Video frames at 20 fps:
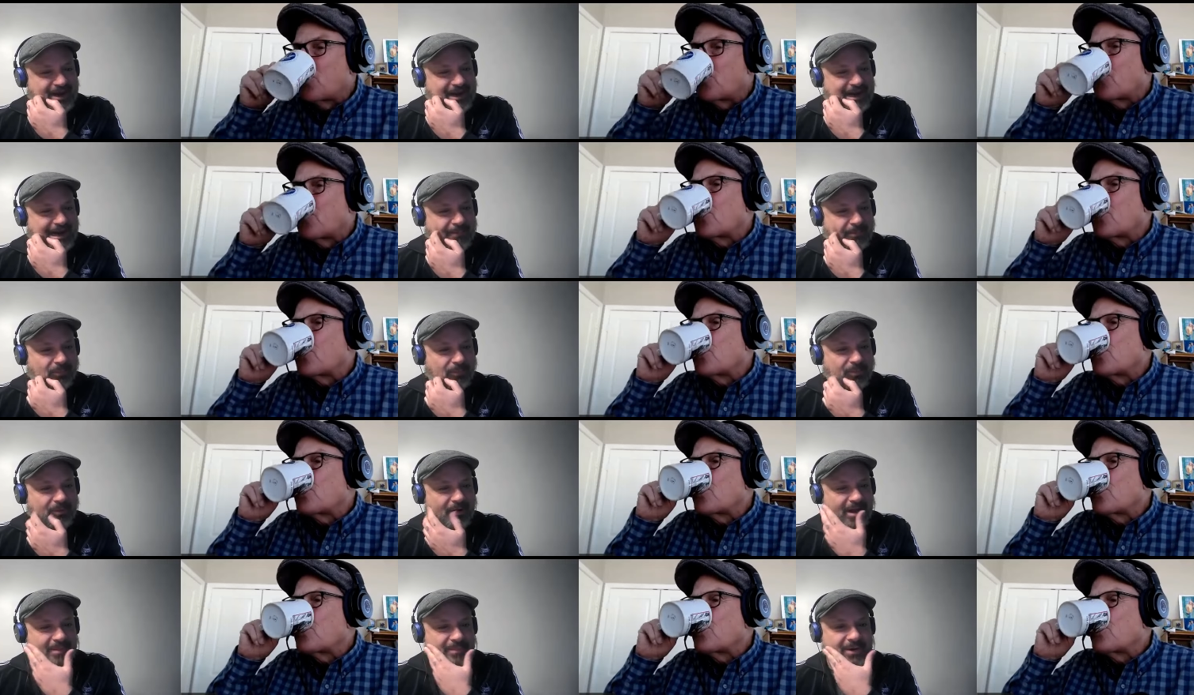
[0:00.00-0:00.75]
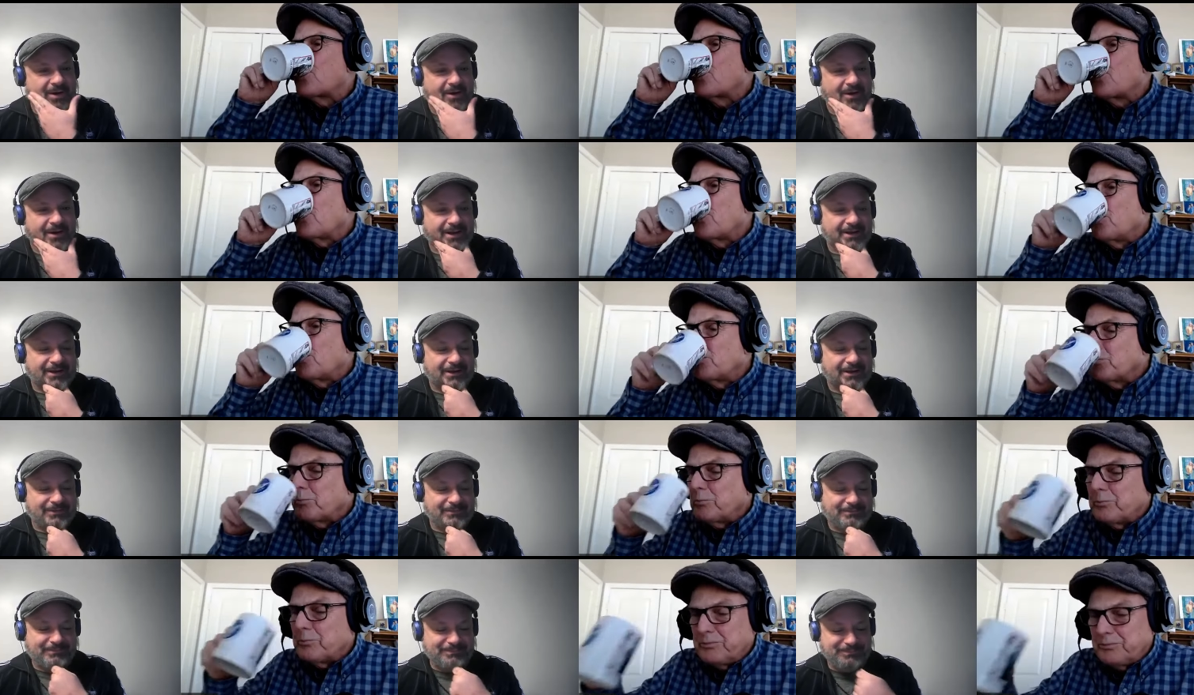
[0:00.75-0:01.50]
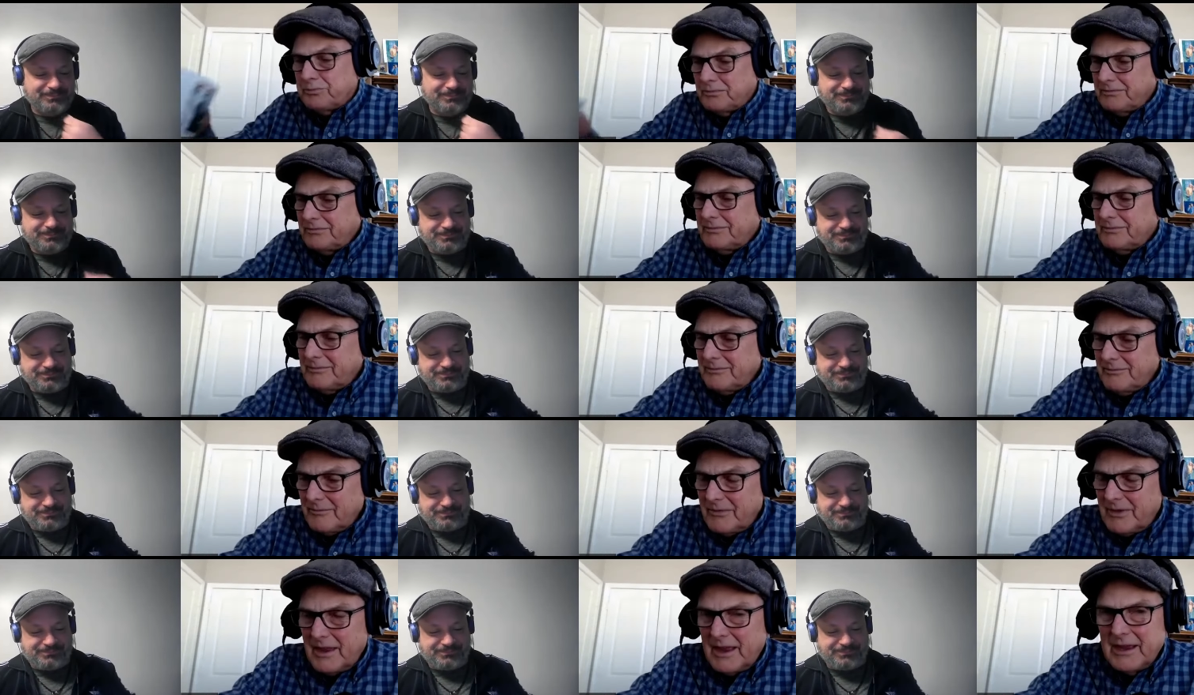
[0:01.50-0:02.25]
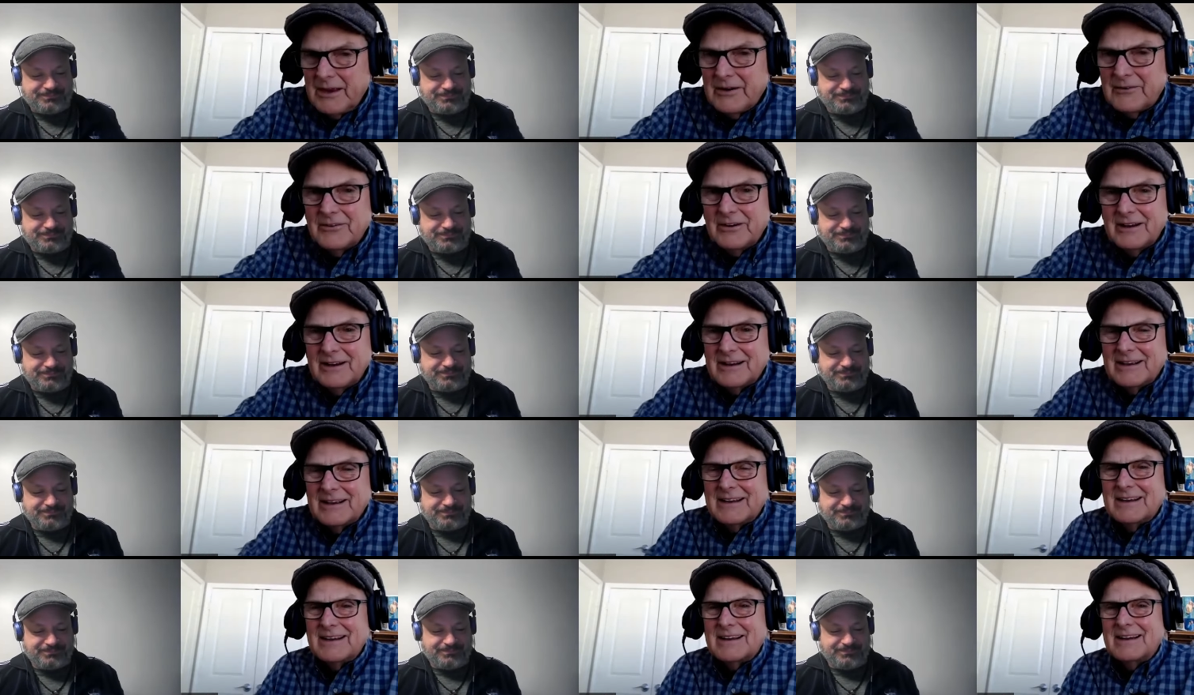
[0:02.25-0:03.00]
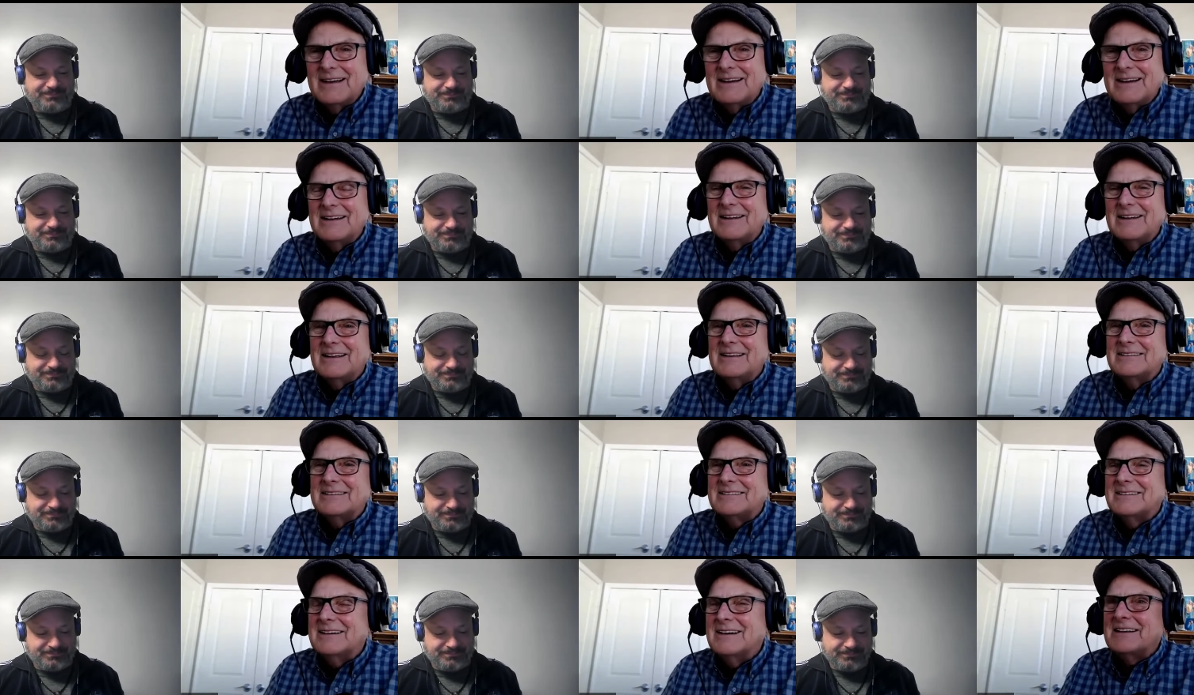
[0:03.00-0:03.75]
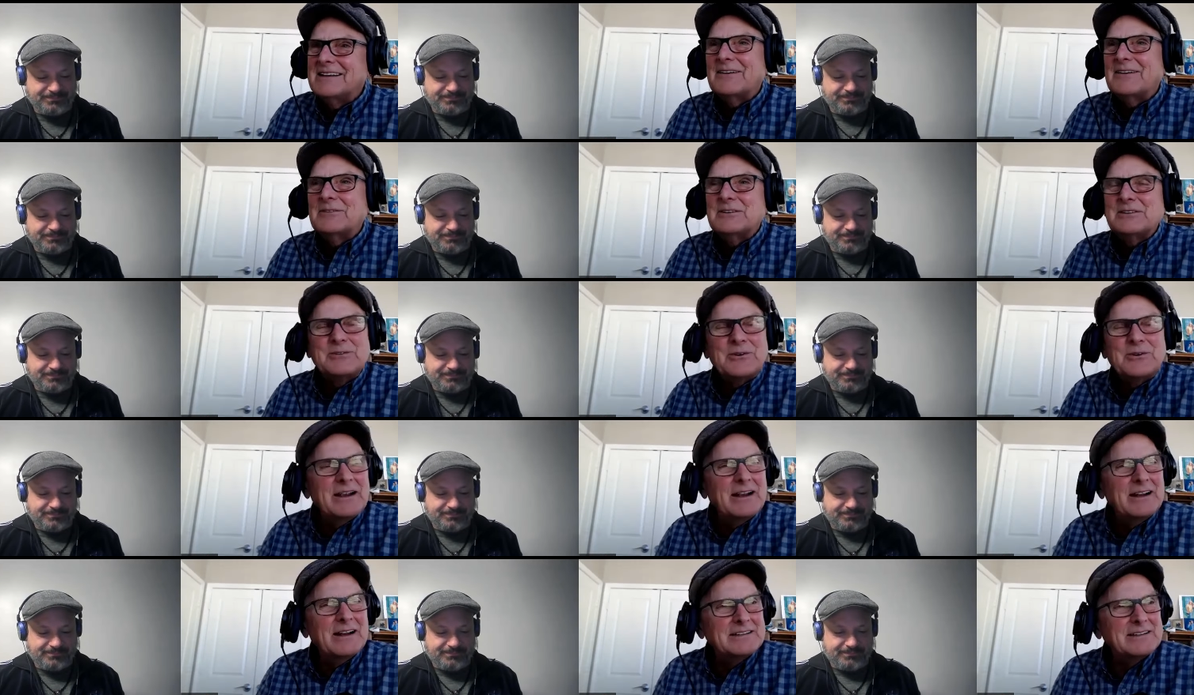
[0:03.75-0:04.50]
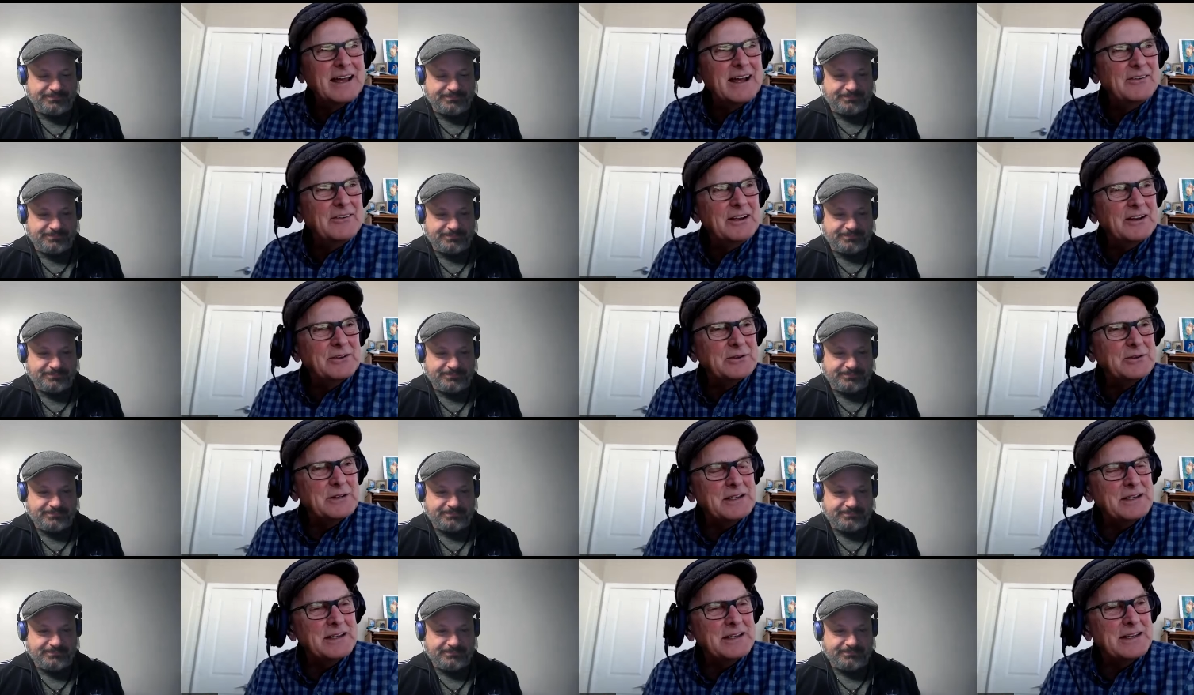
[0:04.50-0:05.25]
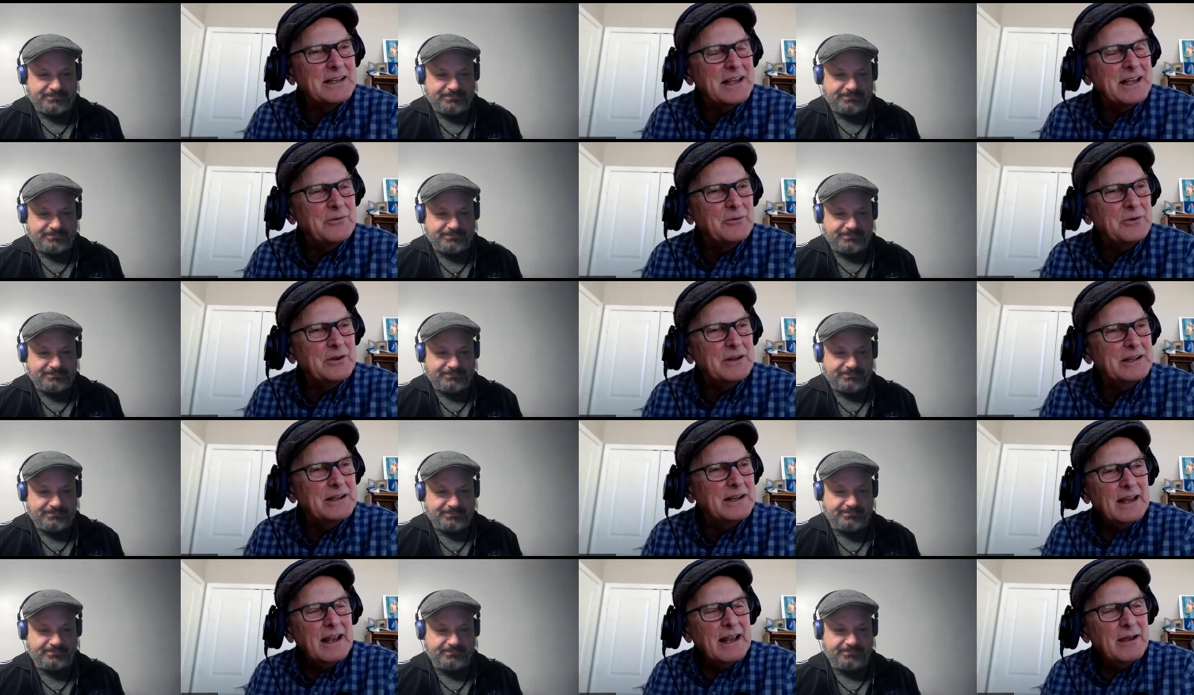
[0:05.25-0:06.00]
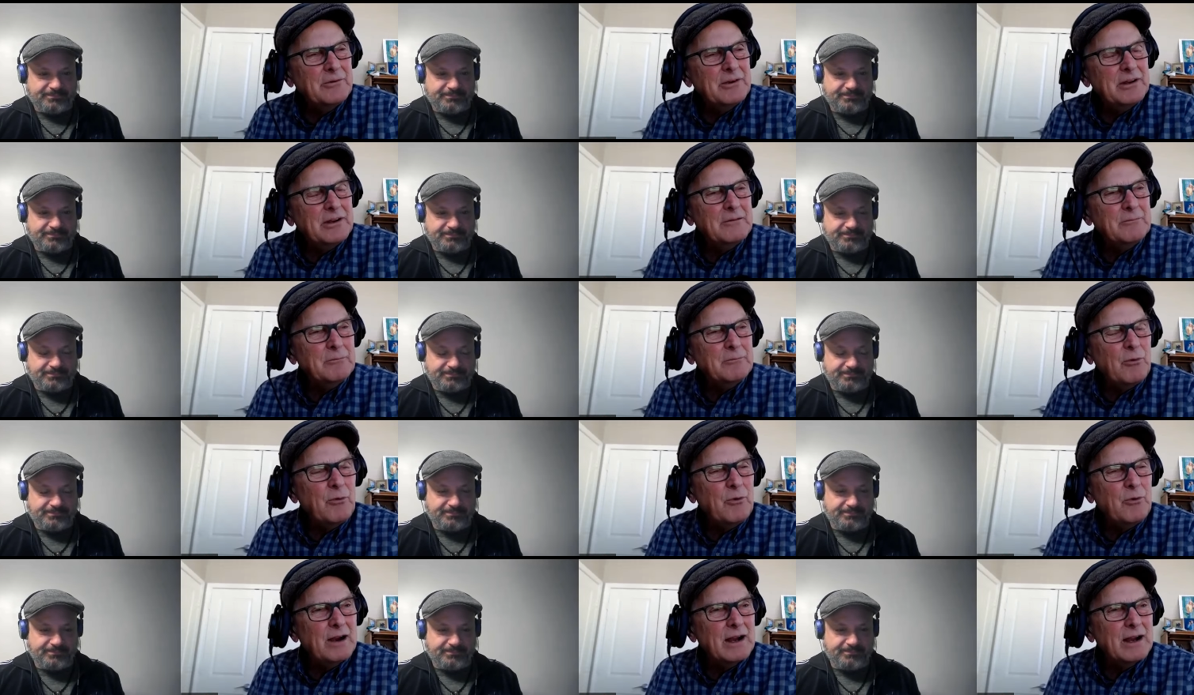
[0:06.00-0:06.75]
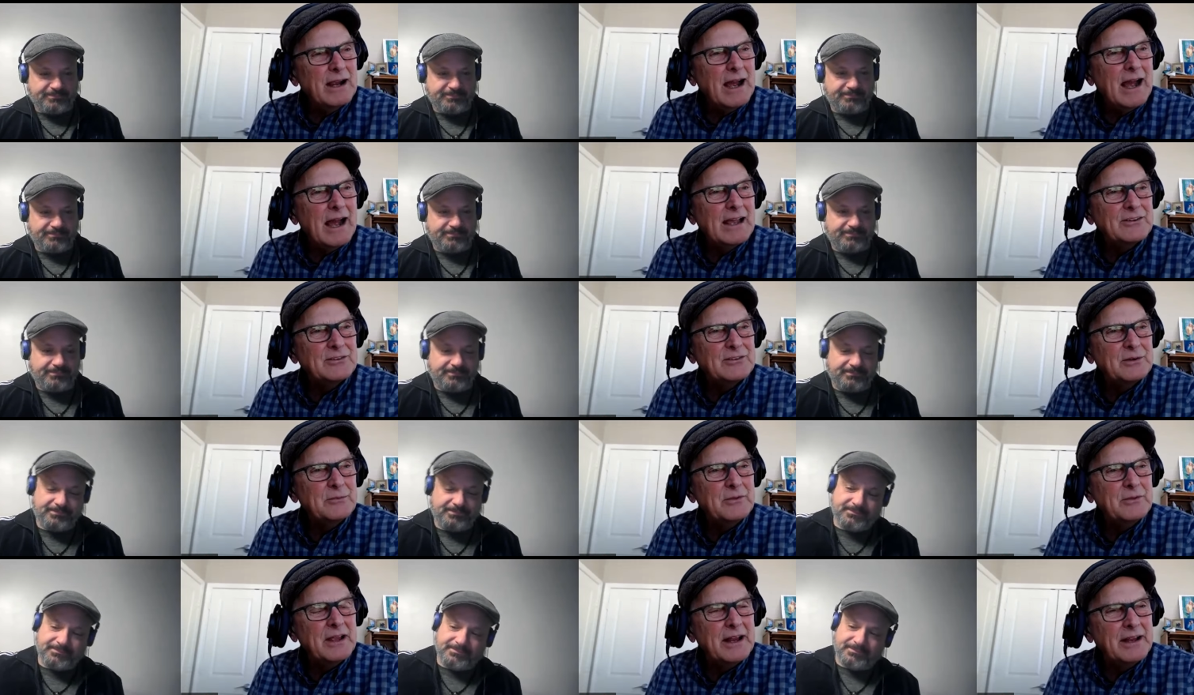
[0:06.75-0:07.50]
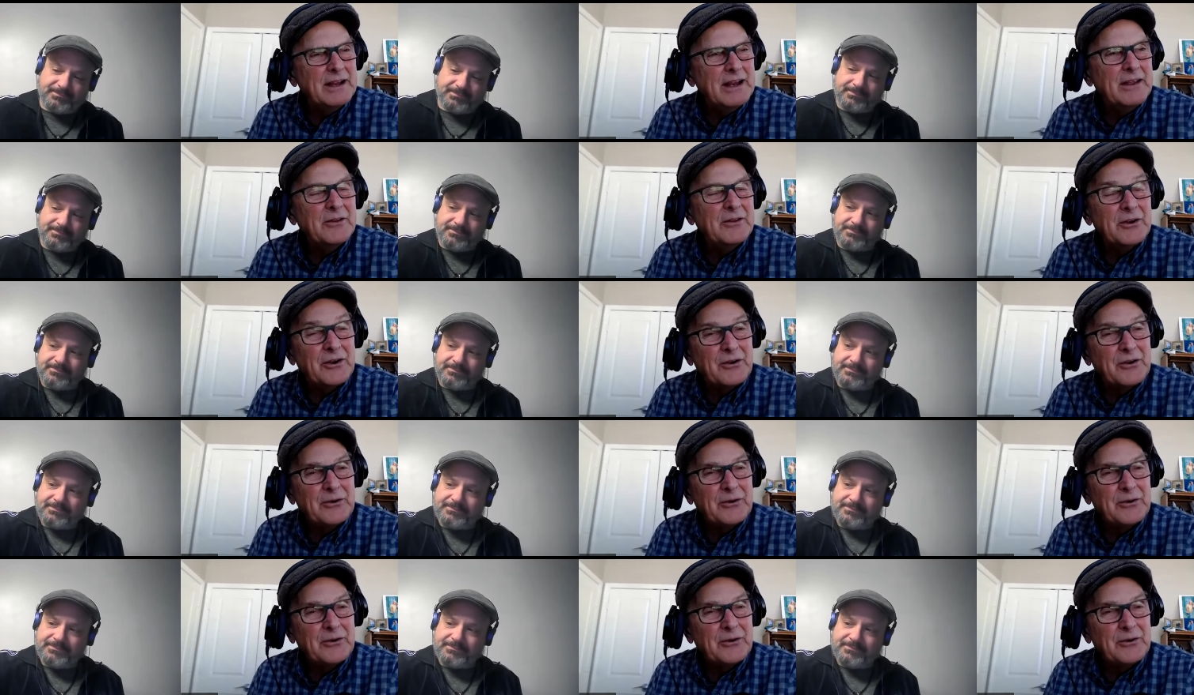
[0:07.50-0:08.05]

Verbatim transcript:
Speaker 1: Pineapple Primary, you know.
Speaker 2: Really? Well, that's a story. You know, it's kind of interesting that they would import guys from another